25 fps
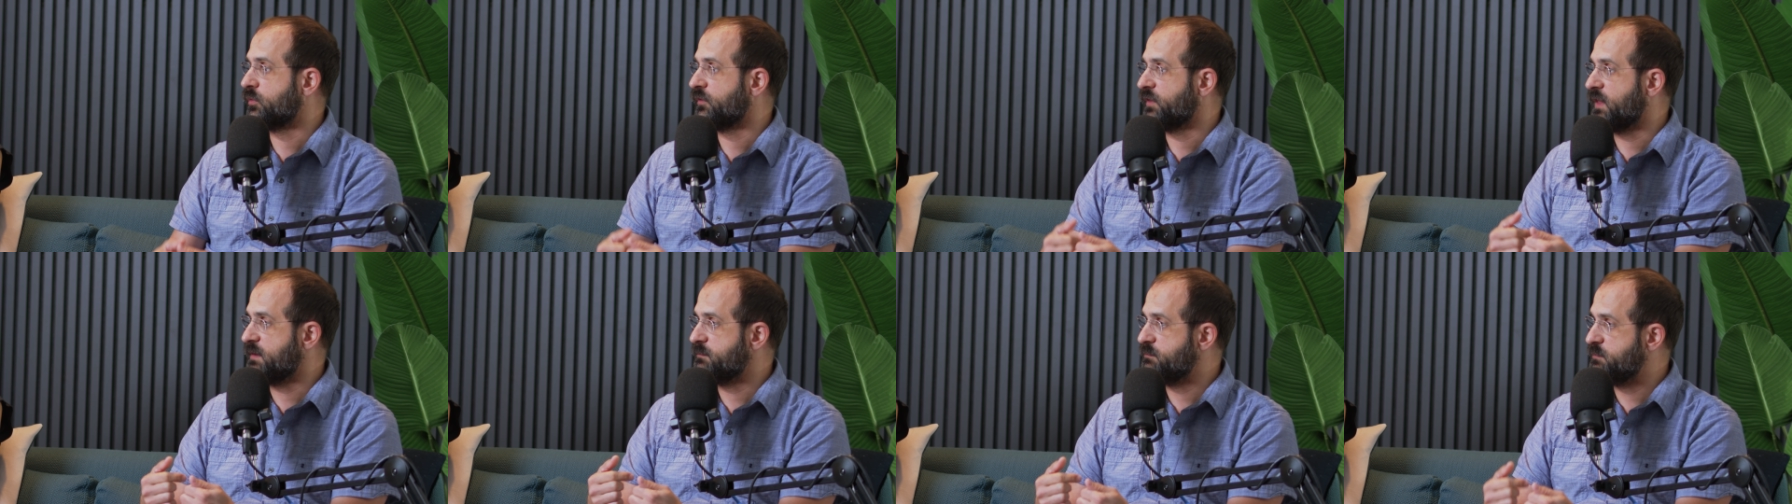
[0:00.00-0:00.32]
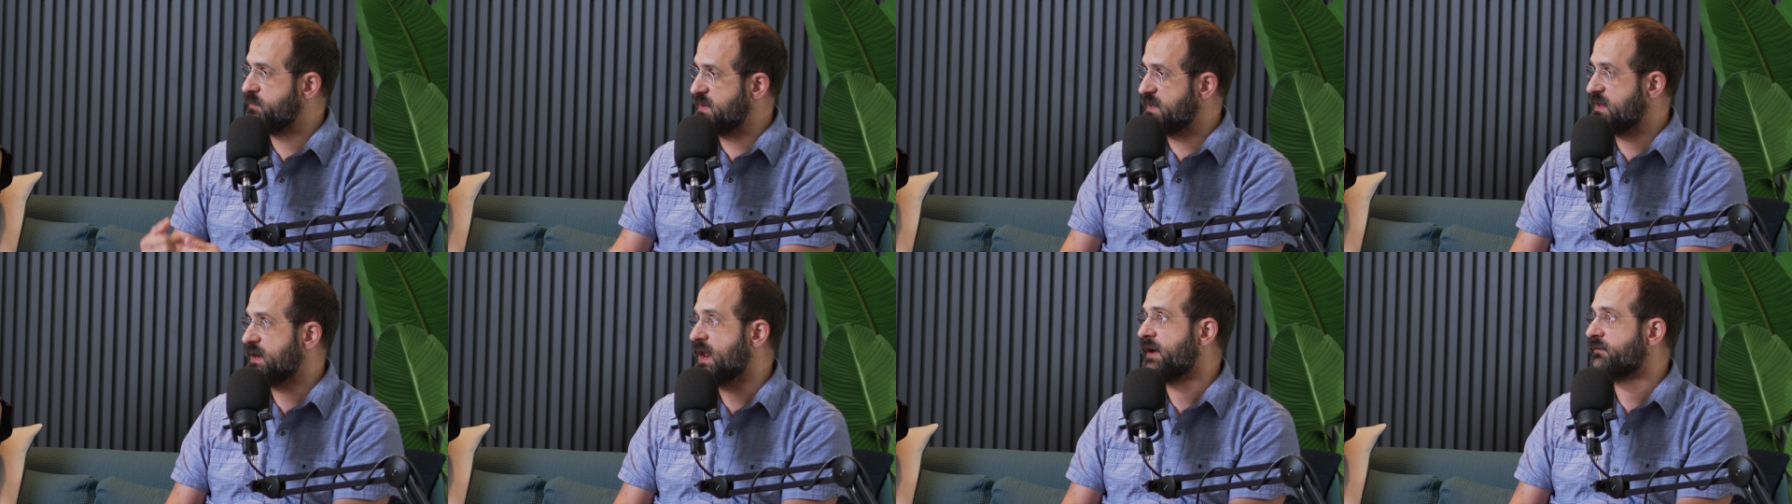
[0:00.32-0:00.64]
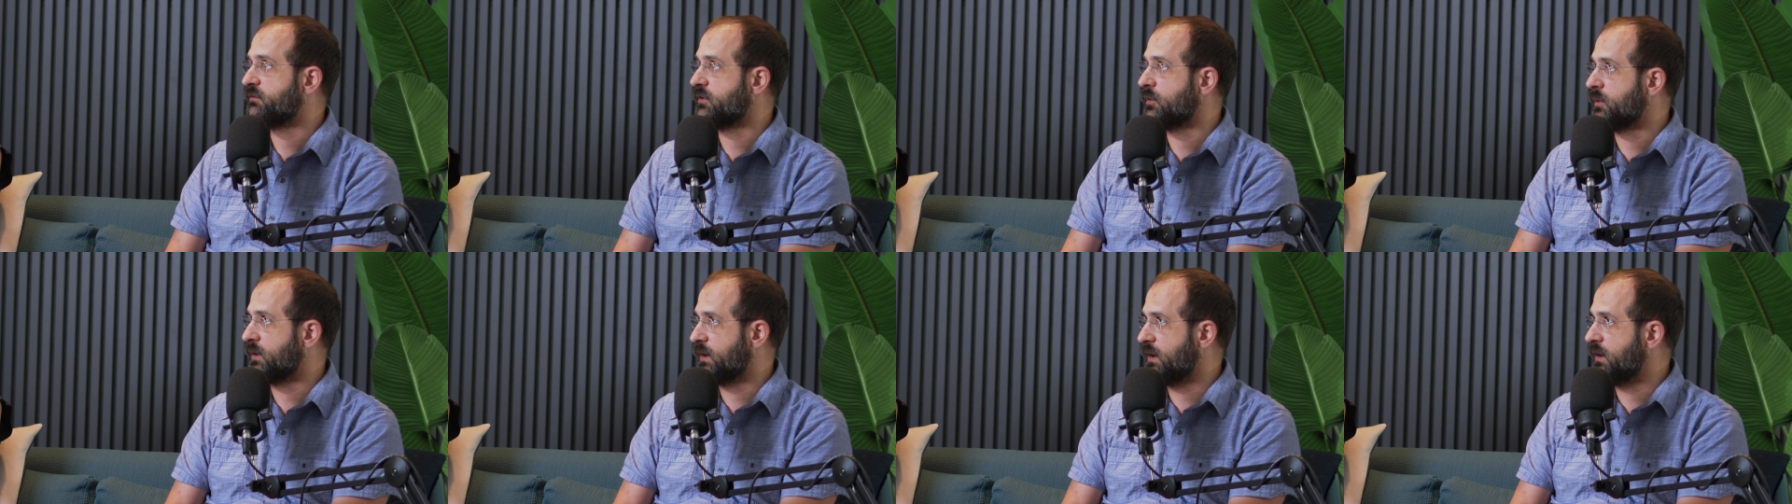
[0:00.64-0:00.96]
where they beat
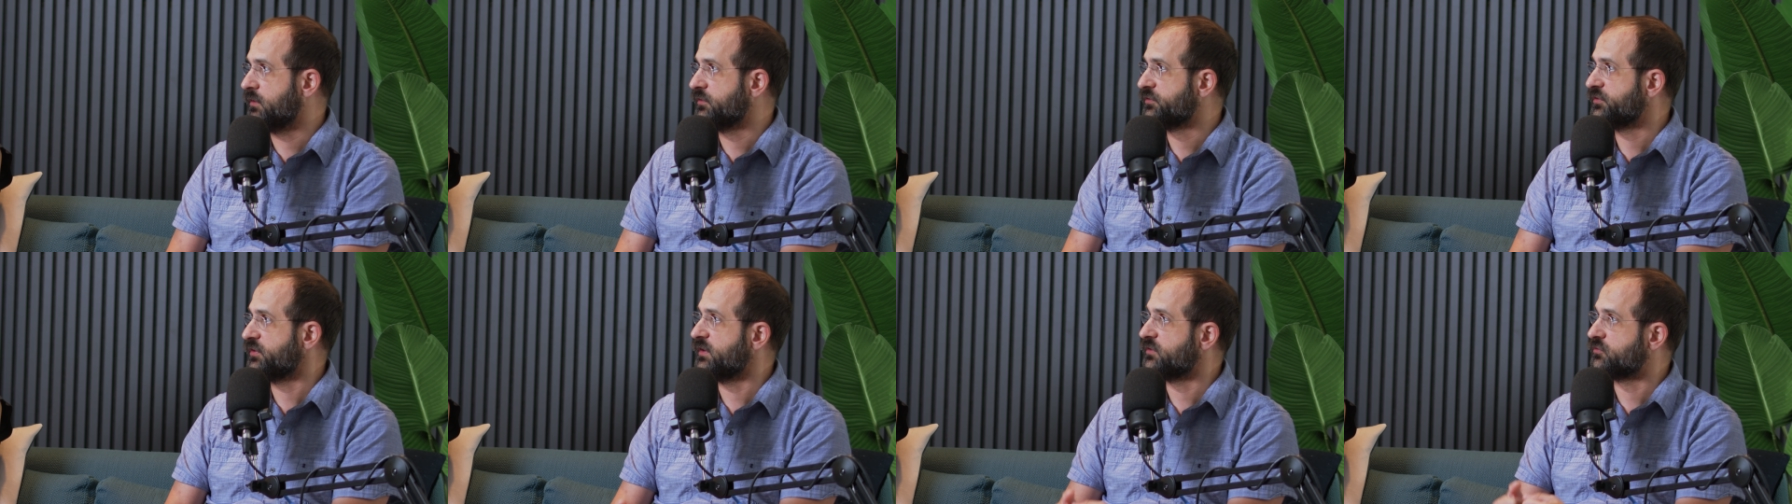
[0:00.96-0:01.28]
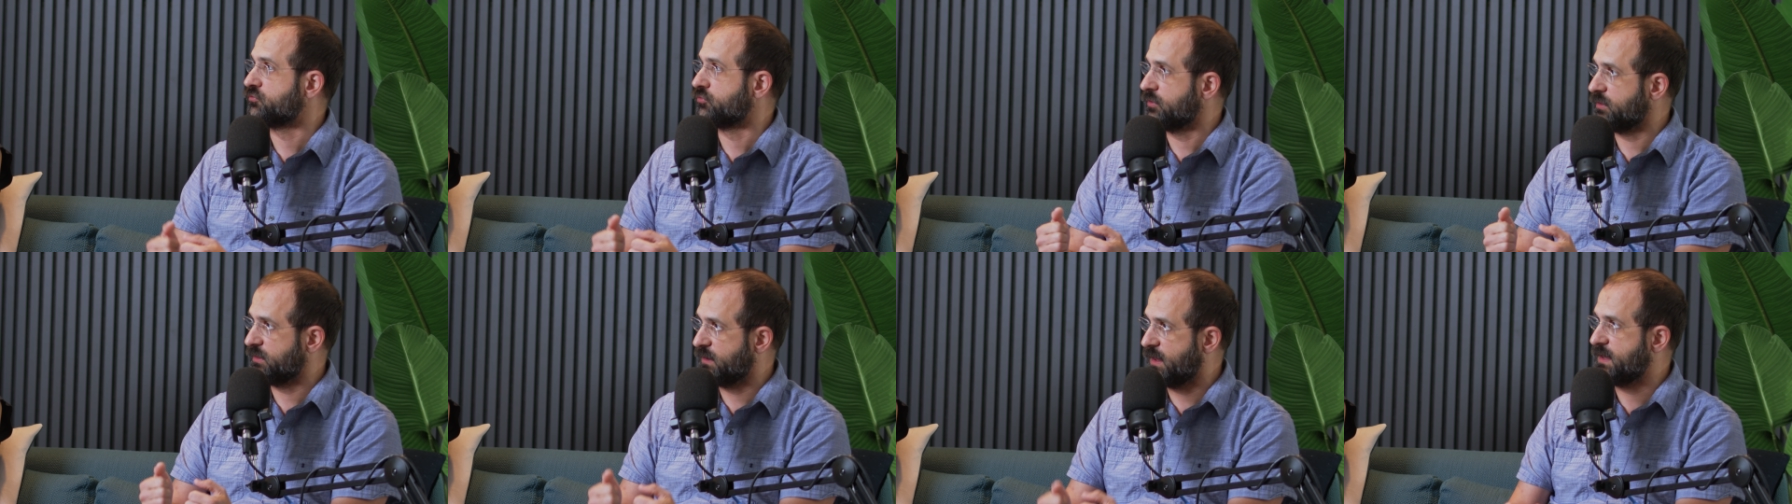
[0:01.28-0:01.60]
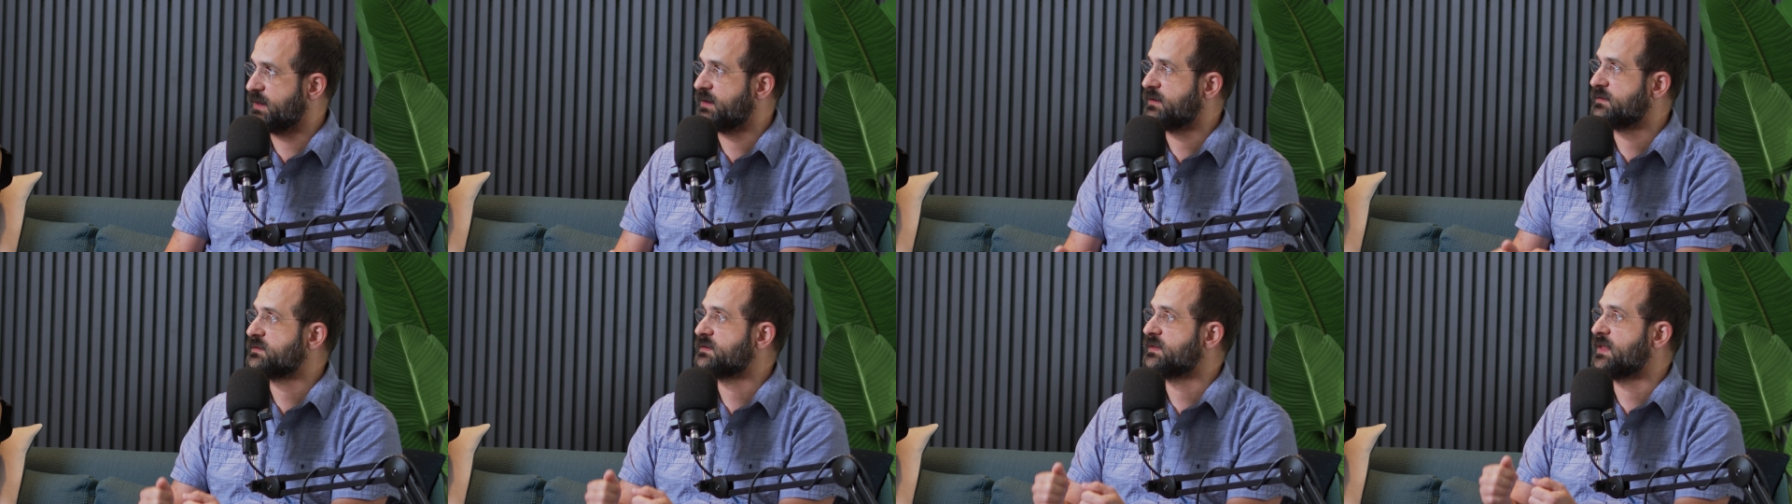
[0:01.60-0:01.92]
everyone else is
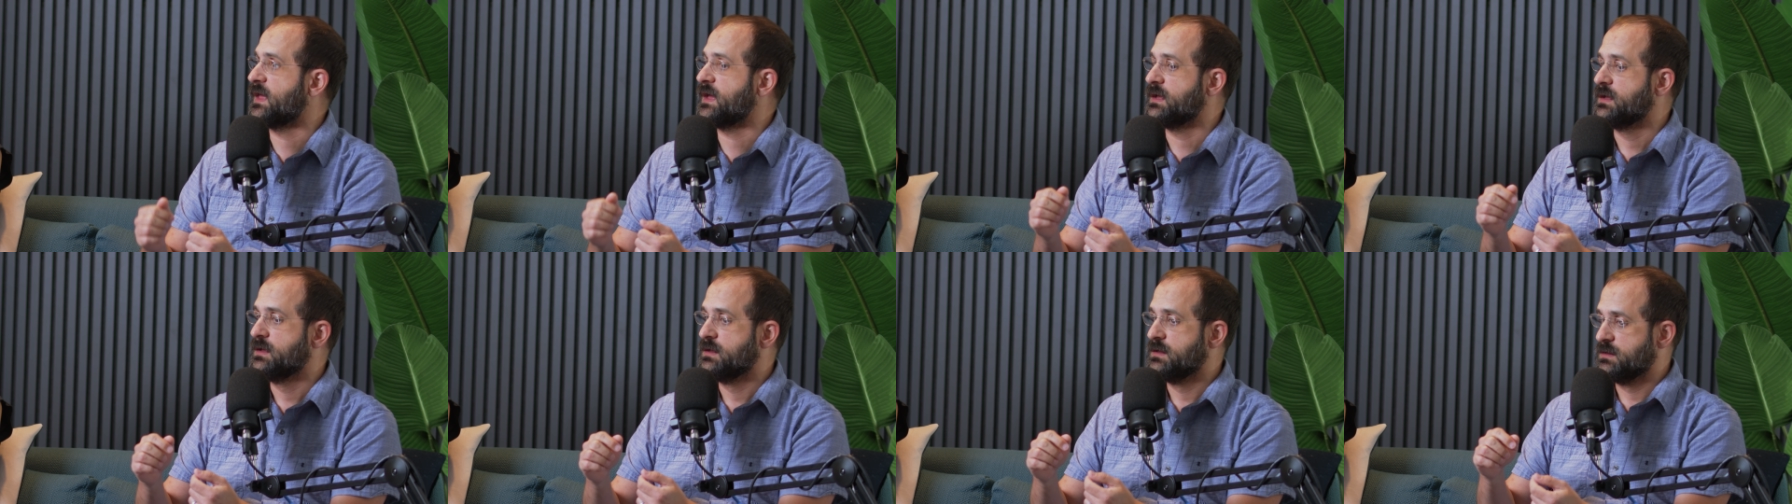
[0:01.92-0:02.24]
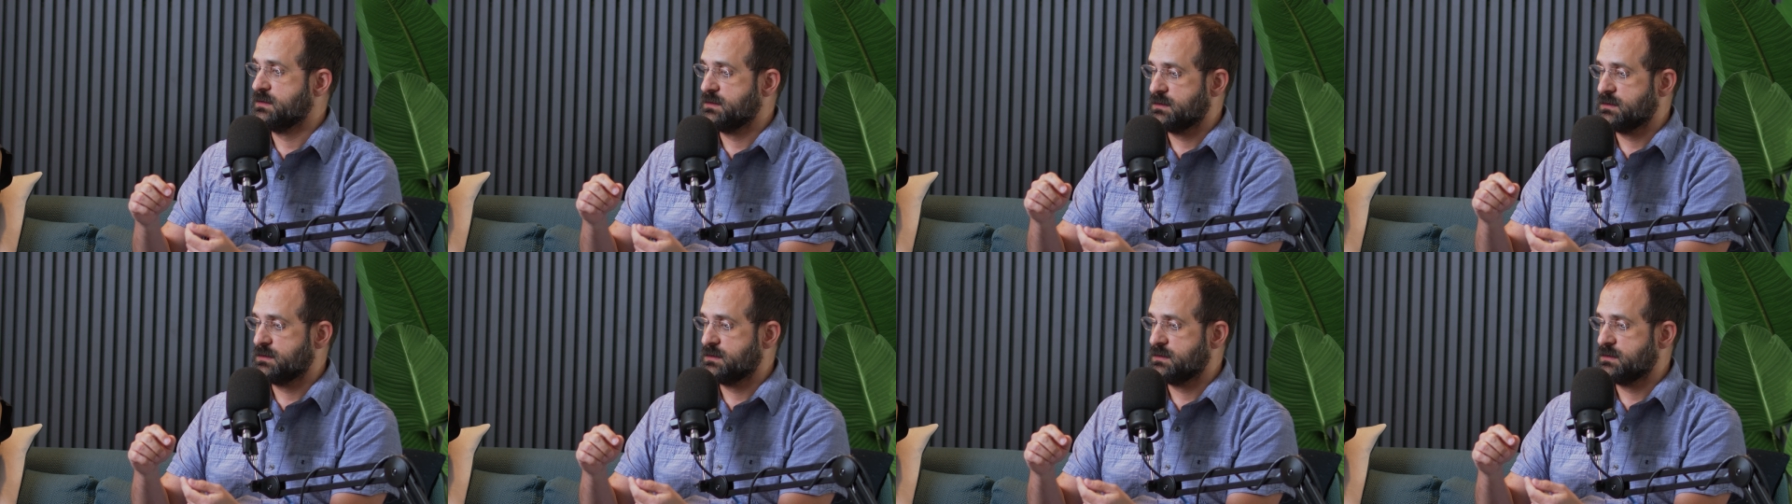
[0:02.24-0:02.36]
related to that